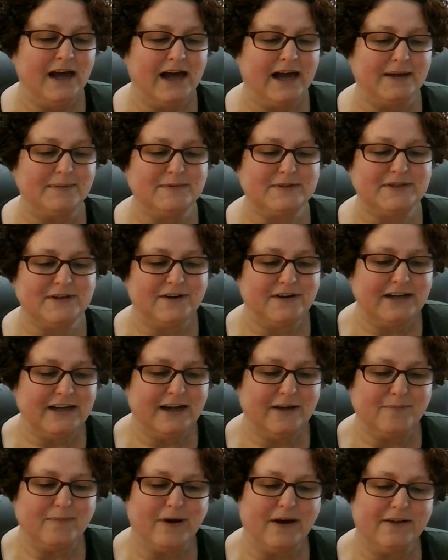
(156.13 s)
"I'm sorry
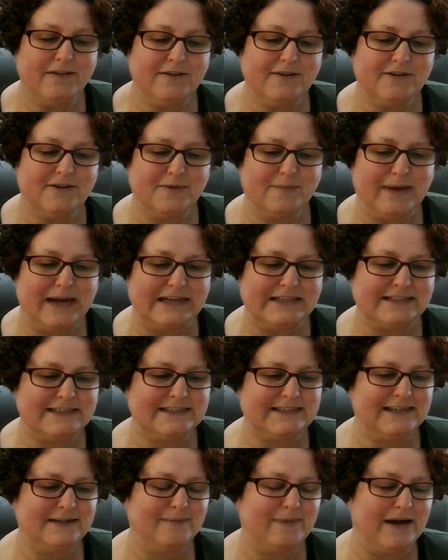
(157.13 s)
I bothered your
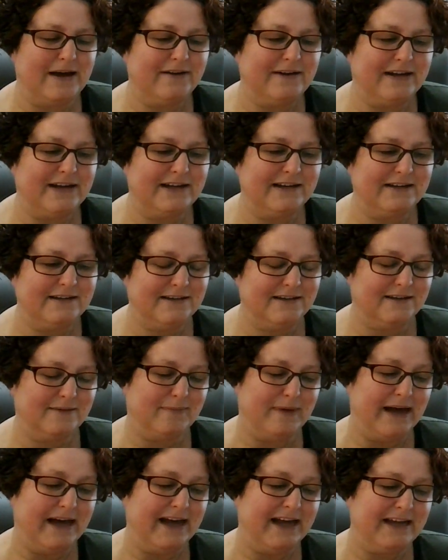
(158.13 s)
majesty about it.
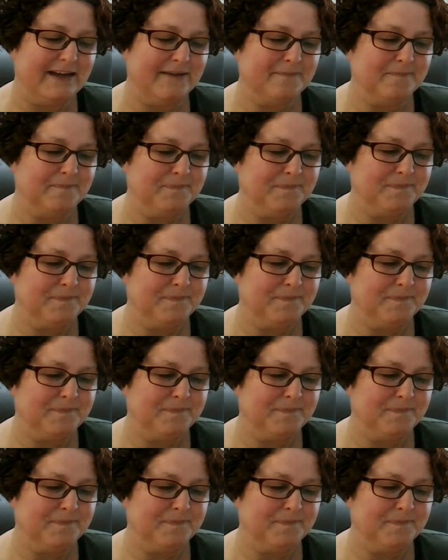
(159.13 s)
Goodbye."